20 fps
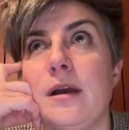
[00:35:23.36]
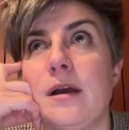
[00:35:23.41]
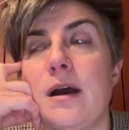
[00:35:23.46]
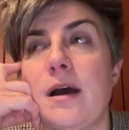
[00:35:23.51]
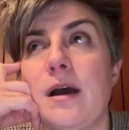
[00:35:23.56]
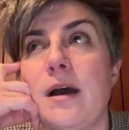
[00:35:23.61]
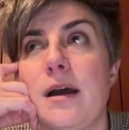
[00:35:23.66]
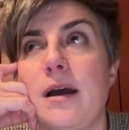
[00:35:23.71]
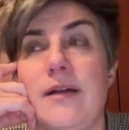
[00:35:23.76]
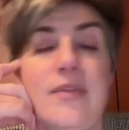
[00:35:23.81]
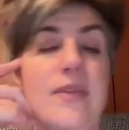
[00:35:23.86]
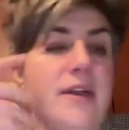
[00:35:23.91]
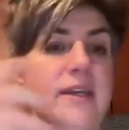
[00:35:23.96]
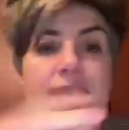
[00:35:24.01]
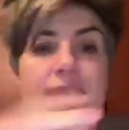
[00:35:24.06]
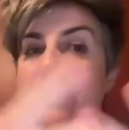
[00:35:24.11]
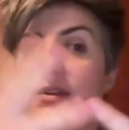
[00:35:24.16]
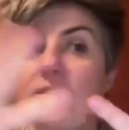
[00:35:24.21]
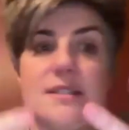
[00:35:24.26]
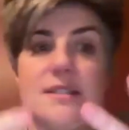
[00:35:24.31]
uh, and then
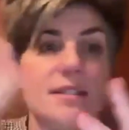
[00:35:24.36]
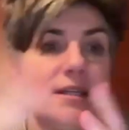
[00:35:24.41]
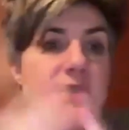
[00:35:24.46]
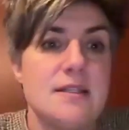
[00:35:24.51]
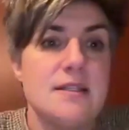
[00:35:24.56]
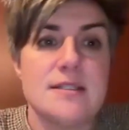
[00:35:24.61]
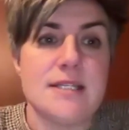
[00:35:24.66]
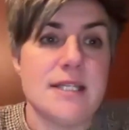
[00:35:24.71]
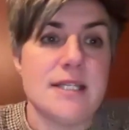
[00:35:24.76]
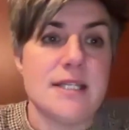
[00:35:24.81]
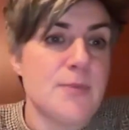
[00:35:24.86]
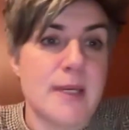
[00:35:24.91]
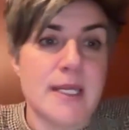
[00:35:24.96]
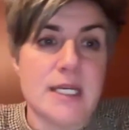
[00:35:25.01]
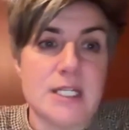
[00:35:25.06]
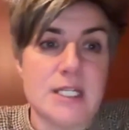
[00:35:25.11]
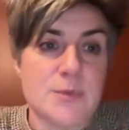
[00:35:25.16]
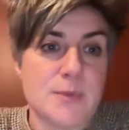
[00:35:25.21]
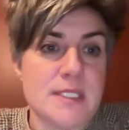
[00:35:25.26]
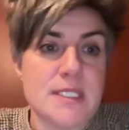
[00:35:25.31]
yeah, the, st- the stage
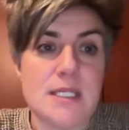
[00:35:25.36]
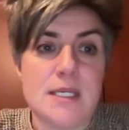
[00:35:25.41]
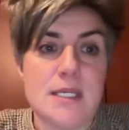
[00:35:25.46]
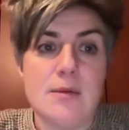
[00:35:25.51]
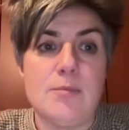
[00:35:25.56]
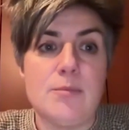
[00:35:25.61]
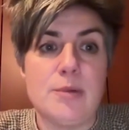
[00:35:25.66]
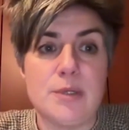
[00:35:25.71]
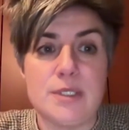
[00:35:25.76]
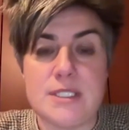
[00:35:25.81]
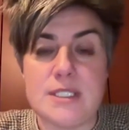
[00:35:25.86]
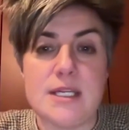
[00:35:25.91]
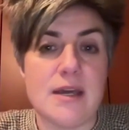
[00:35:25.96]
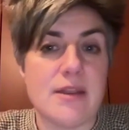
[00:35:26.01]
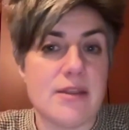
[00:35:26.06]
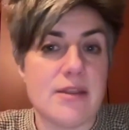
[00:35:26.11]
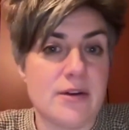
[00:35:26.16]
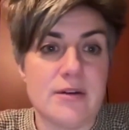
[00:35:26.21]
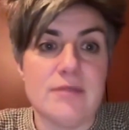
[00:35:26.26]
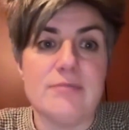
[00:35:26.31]
management team put
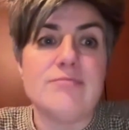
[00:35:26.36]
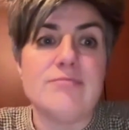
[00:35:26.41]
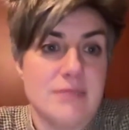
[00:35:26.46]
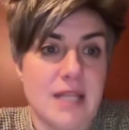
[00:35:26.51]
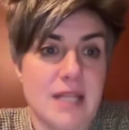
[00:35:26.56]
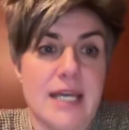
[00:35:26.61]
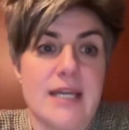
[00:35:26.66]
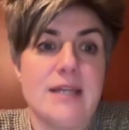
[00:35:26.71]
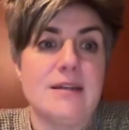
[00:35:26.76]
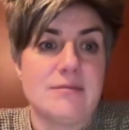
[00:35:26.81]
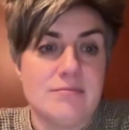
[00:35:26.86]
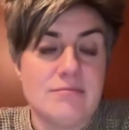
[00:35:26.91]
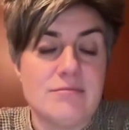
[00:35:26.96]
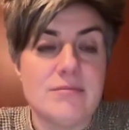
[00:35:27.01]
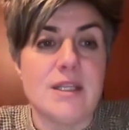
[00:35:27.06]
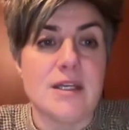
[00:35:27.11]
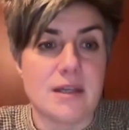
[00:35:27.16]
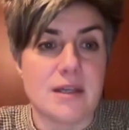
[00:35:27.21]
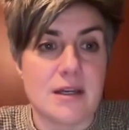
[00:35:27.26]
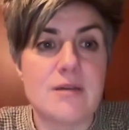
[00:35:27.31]
together like
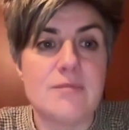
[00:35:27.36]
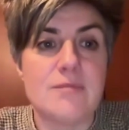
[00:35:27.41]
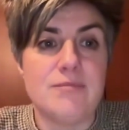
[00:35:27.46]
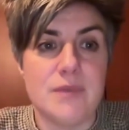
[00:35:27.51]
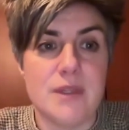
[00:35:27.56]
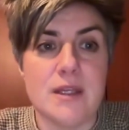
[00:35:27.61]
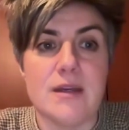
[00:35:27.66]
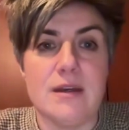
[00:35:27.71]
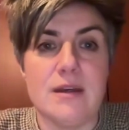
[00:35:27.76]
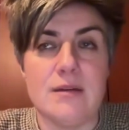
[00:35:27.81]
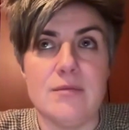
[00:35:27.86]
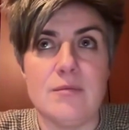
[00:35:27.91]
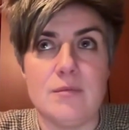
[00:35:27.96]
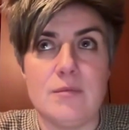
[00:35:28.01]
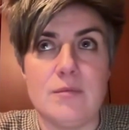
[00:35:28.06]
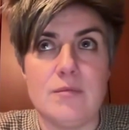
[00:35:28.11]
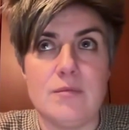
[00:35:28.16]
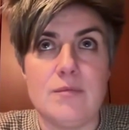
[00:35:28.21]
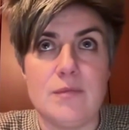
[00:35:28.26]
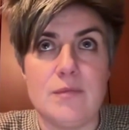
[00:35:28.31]
the the
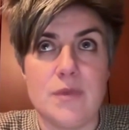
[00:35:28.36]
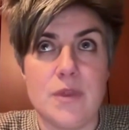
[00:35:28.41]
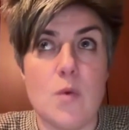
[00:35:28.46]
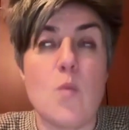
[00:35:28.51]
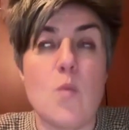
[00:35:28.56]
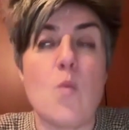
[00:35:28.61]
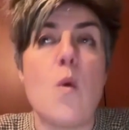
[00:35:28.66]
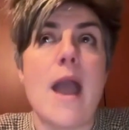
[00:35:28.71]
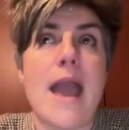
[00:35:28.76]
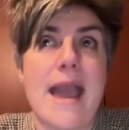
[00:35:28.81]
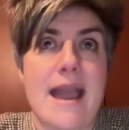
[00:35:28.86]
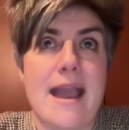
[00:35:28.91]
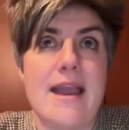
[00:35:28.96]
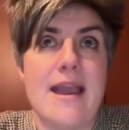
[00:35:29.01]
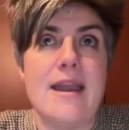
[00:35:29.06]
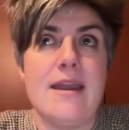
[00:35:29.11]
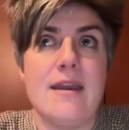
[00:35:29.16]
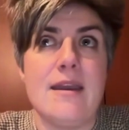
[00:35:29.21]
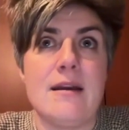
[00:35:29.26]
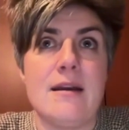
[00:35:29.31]
the
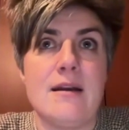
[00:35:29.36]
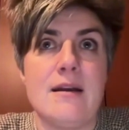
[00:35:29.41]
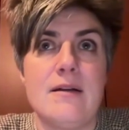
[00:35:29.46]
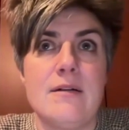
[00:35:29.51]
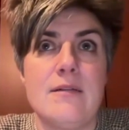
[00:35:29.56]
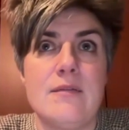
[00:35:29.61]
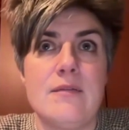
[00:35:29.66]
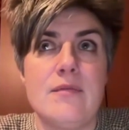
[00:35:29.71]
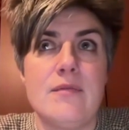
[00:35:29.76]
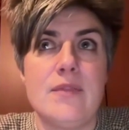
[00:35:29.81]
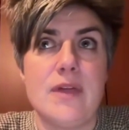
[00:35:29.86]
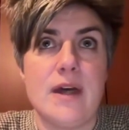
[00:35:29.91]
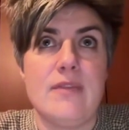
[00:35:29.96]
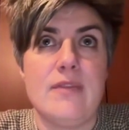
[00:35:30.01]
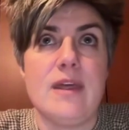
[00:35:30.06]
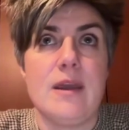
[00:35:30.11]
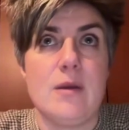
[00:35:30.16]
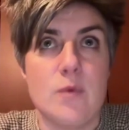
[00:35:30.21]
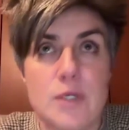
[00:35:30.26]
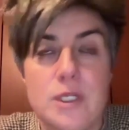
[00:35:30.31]
way
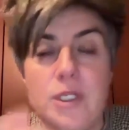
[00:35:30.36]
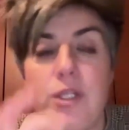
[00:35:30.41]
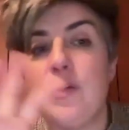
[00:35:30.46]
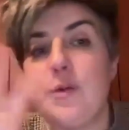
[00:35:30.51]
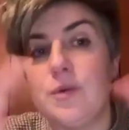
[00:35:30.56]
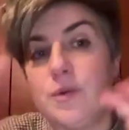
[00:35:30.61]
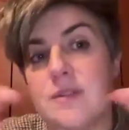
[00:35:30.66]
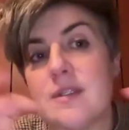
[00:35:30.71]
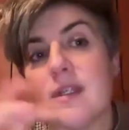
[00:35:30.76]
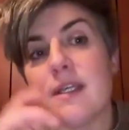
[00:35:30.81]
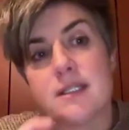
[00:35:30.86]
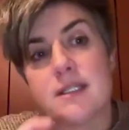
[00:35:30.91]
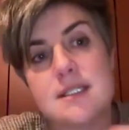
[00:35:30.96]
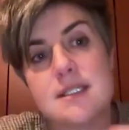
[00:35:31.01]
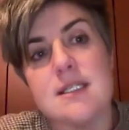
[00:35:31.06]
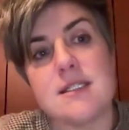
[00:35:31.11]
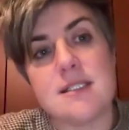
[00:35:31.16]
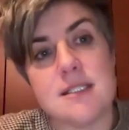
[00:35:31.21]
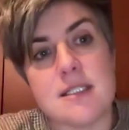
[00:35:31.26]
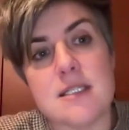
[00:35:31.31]
that they would use like
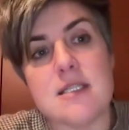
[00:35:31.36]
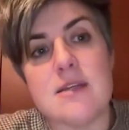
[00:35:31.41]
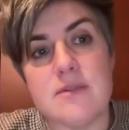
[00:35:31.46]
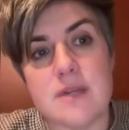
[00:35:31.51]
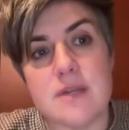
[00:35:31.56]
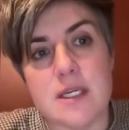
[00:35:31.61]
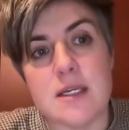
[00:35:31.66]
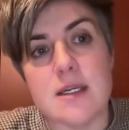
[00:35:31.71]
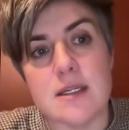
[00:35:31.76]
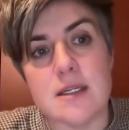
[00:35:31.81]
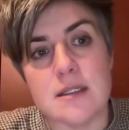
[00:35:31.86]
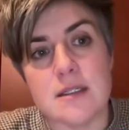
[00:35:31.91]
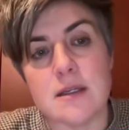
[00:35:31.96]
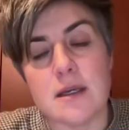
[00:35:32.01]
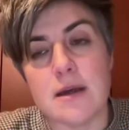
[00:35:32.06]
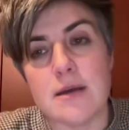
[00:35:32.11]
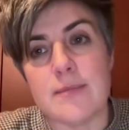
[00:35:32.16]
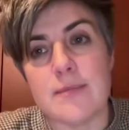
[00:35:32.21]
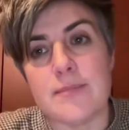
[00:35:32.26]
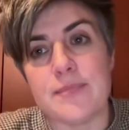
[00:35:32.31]
CCTV
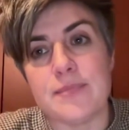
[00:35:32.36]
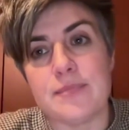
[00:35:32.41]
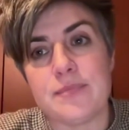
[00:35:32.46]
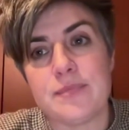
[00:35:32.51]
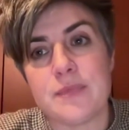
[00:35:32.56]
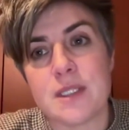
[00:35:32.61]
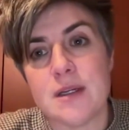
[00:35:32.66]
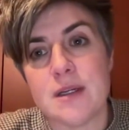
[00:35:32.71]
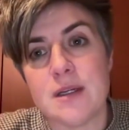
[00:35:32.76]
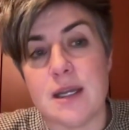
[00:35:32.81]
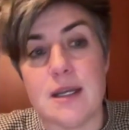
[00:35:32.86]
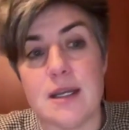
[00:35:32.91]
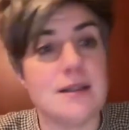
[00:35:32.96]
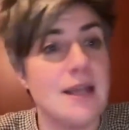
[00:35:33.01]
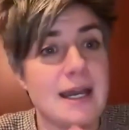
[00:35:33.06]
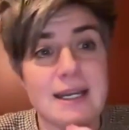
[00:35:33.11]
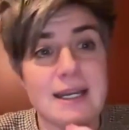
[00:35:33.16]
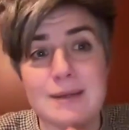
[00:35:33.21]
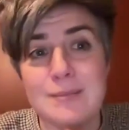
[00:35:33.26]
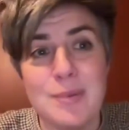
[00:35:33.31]
and um and a
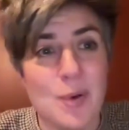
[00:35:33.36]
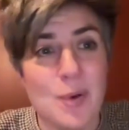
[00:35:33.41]
lighting.